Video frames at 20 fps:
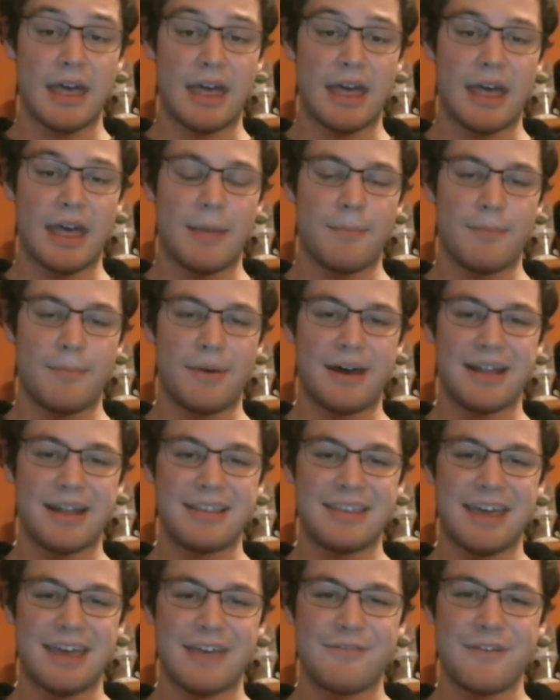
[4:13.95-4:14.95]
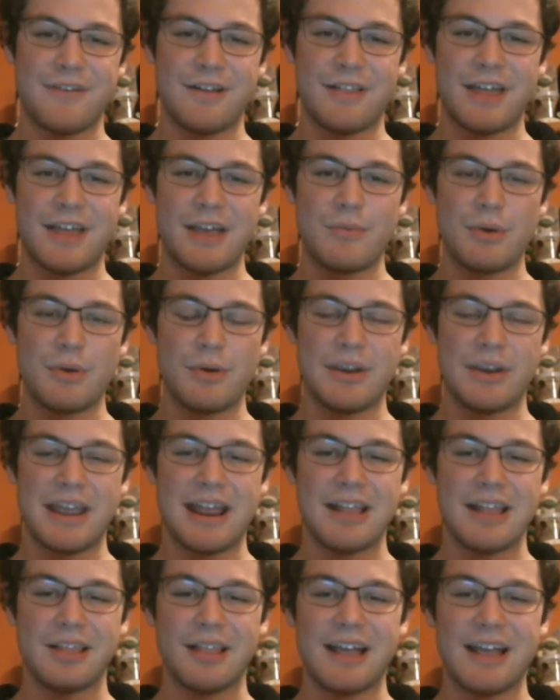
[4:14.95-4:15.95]
But I feel like we were
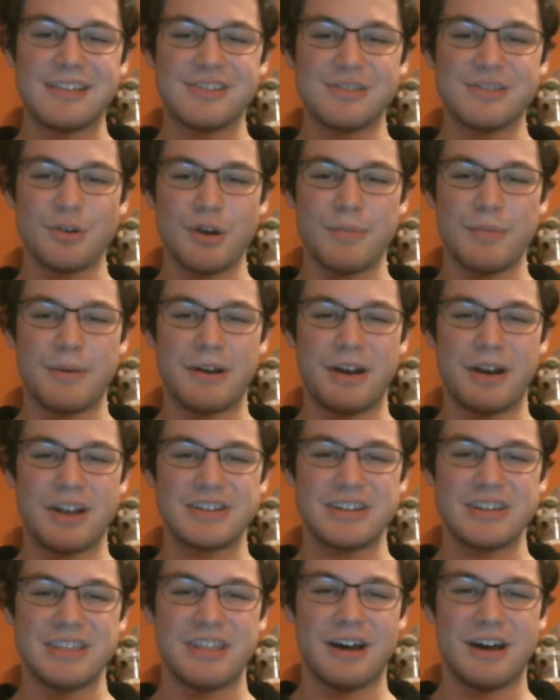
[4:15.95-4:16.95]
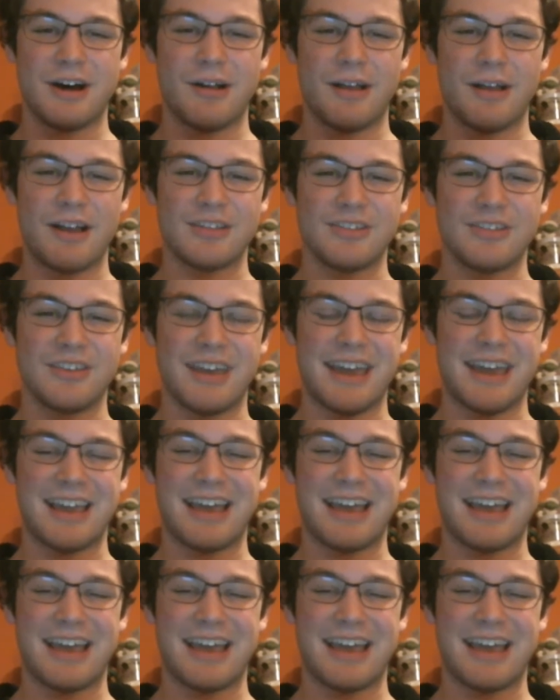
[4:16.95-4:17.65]
getting less story progression, though, as, like,